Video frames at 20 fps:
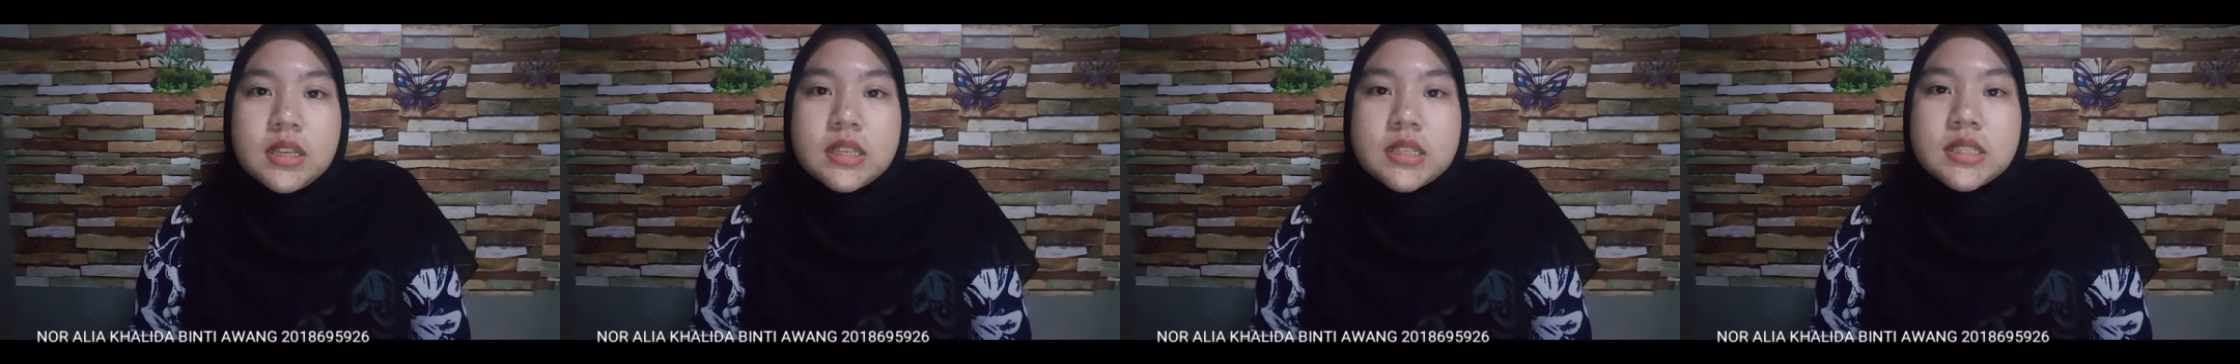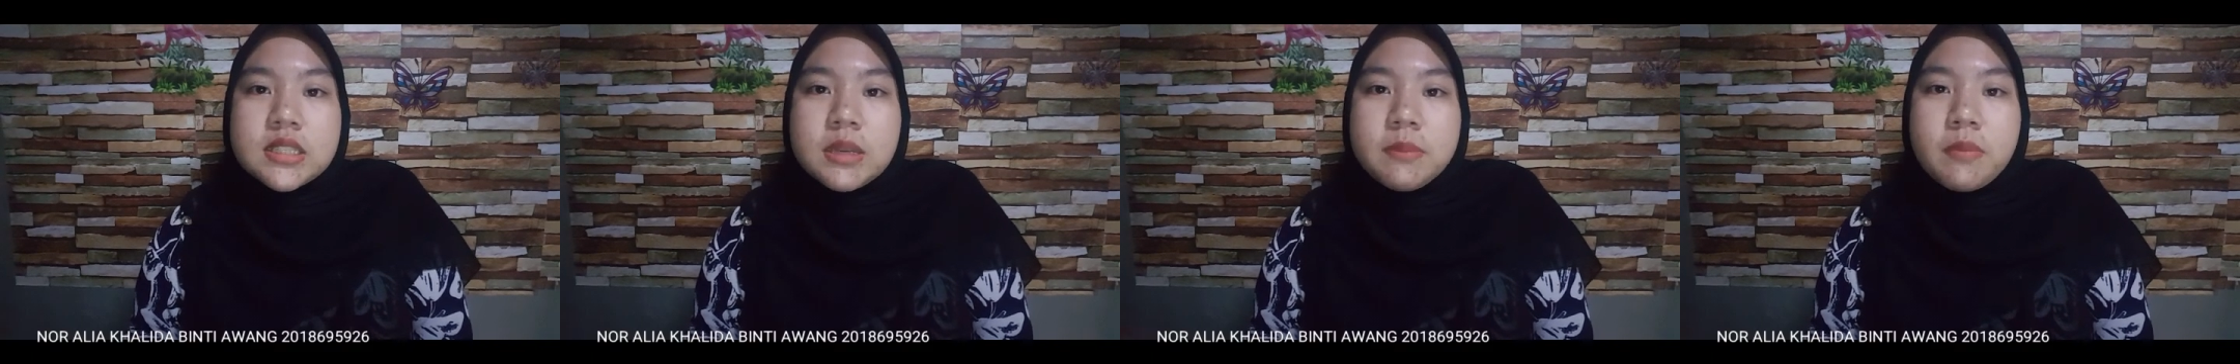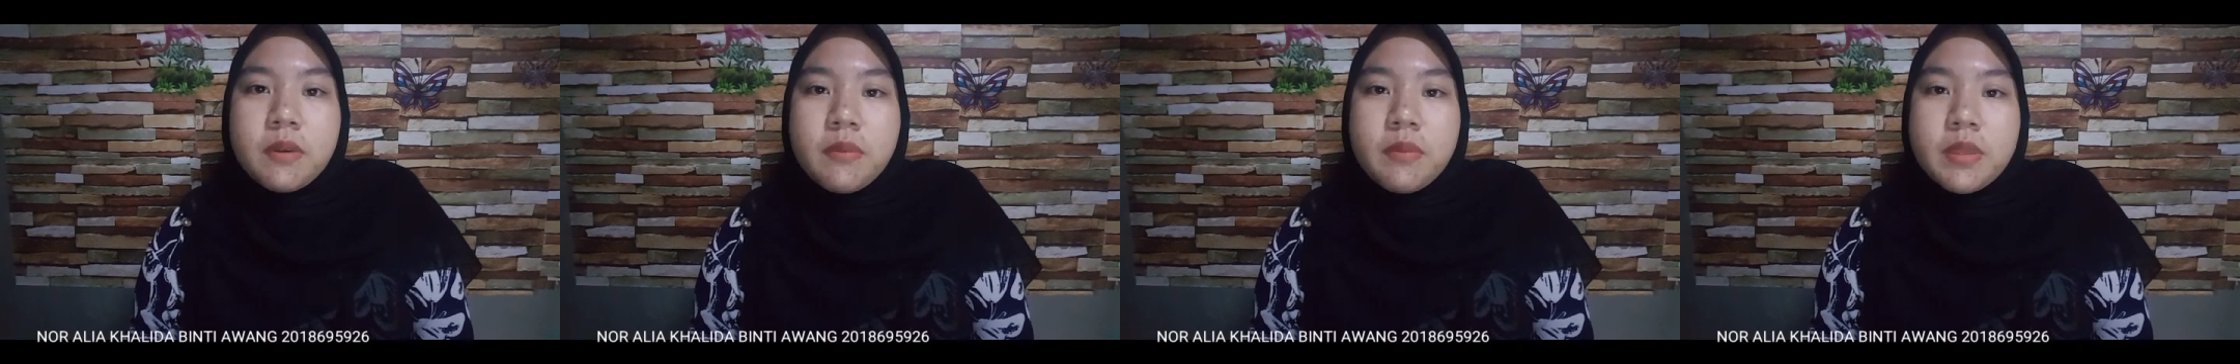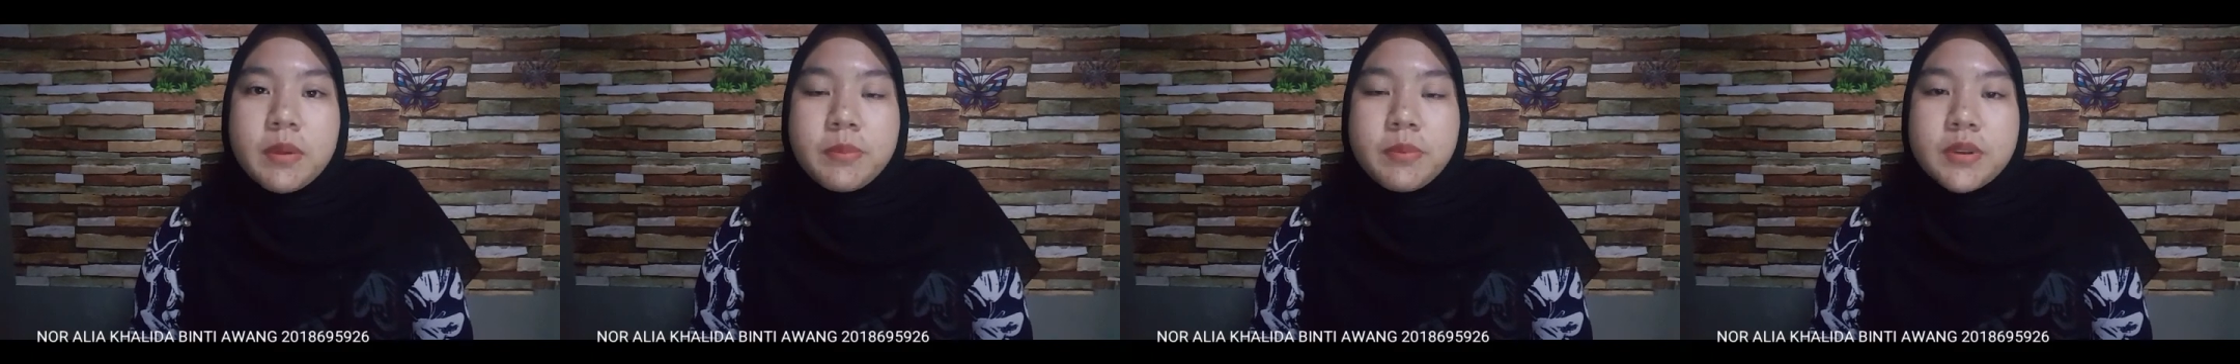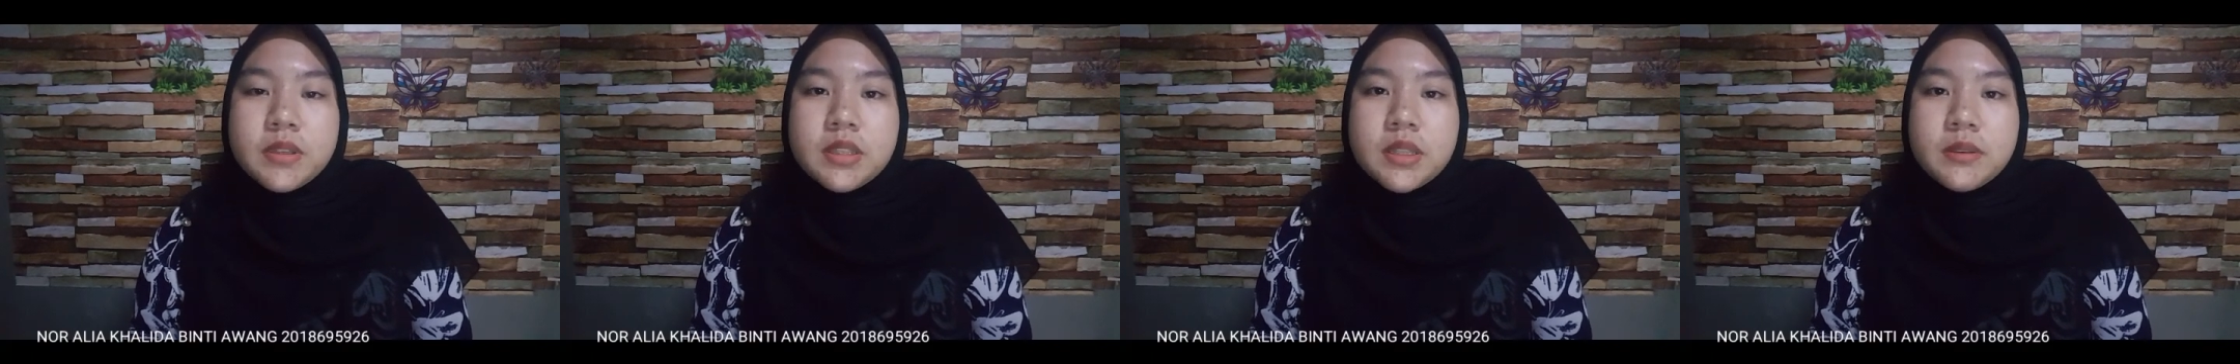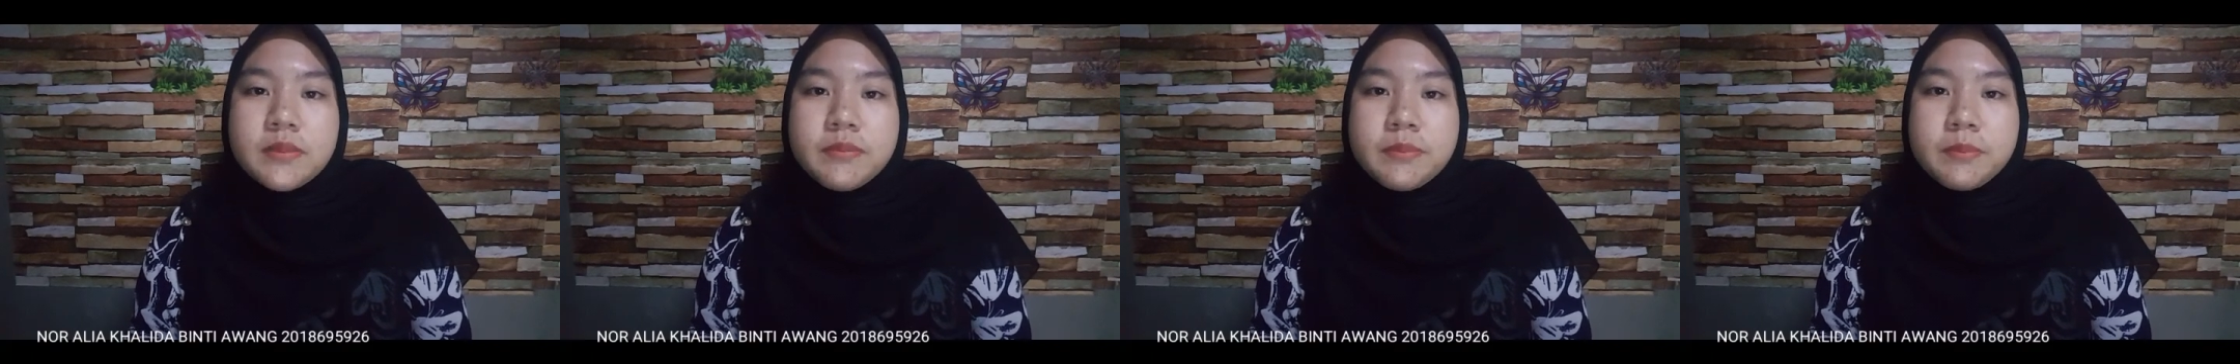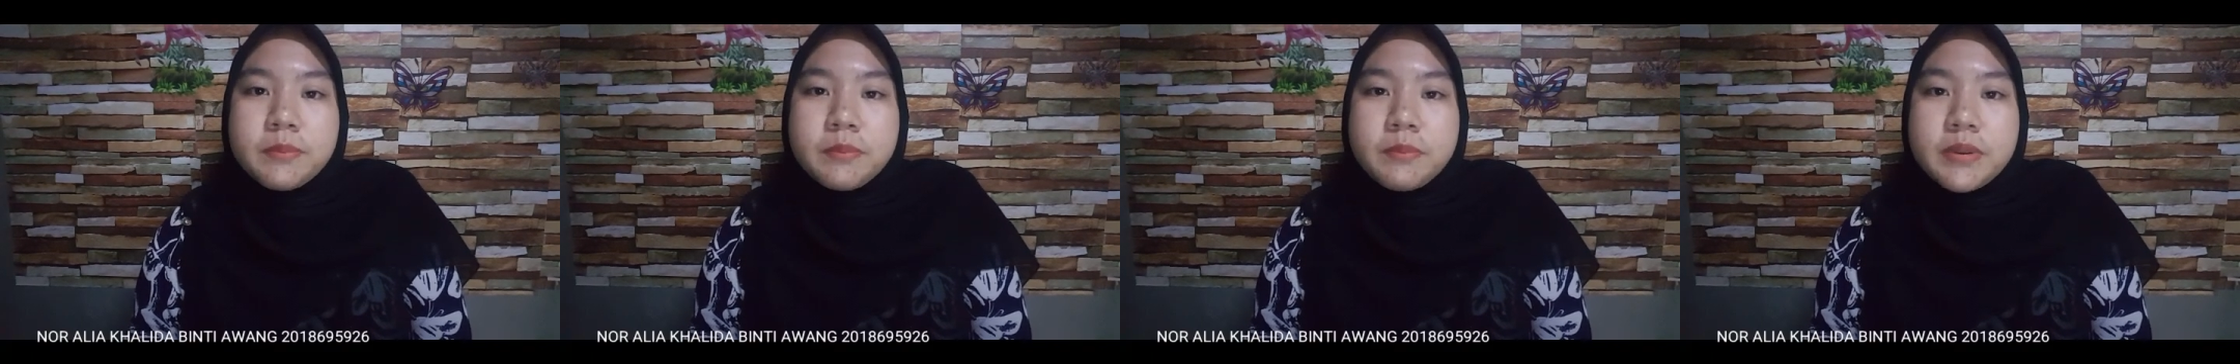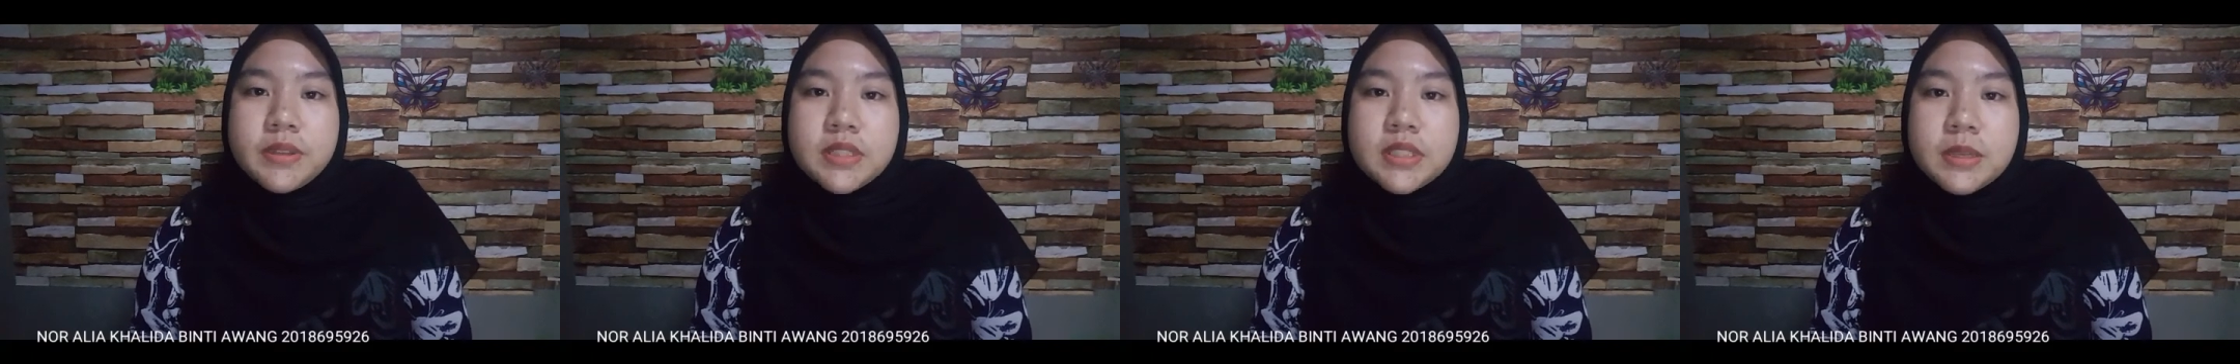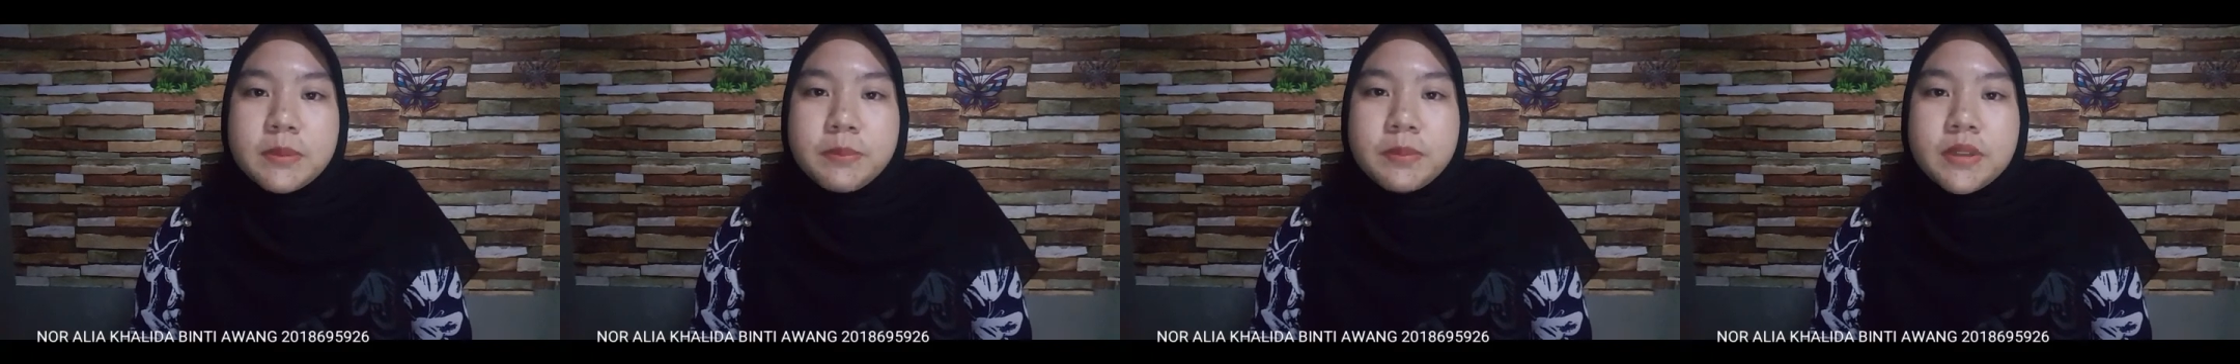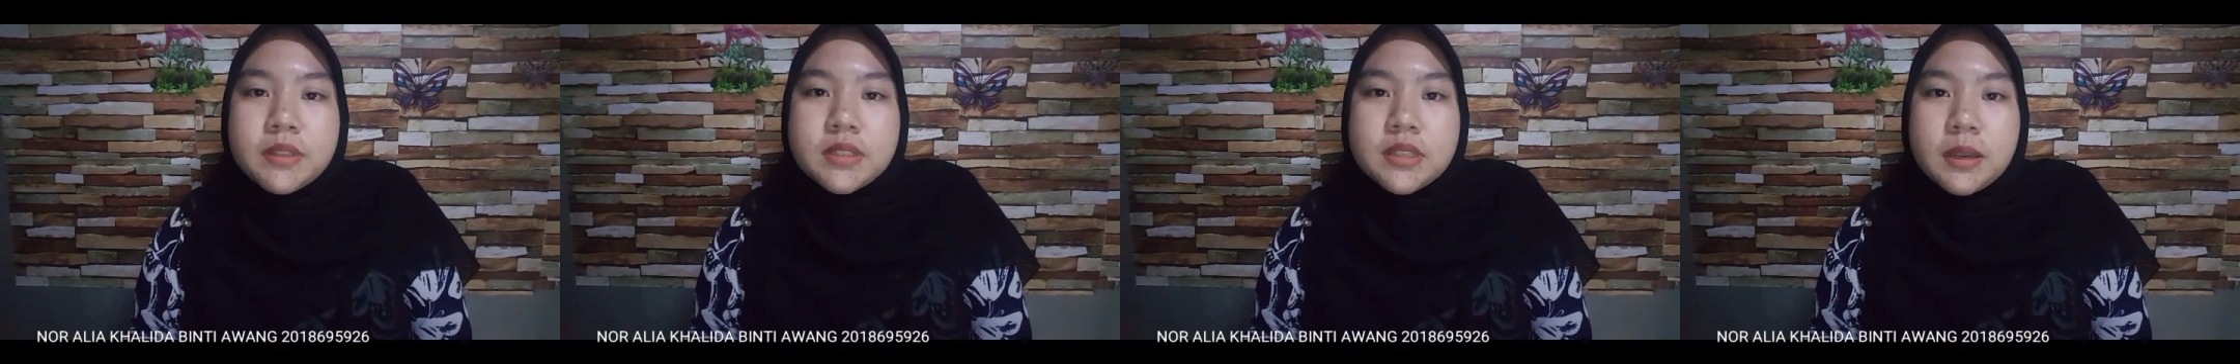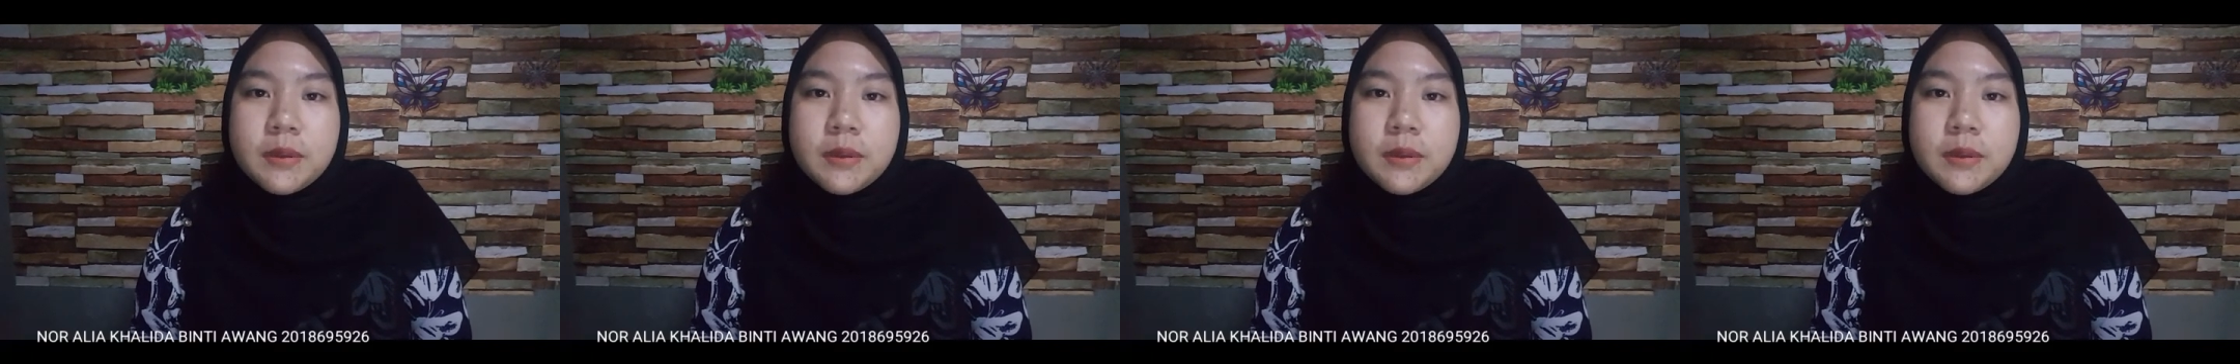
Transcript: some of the principles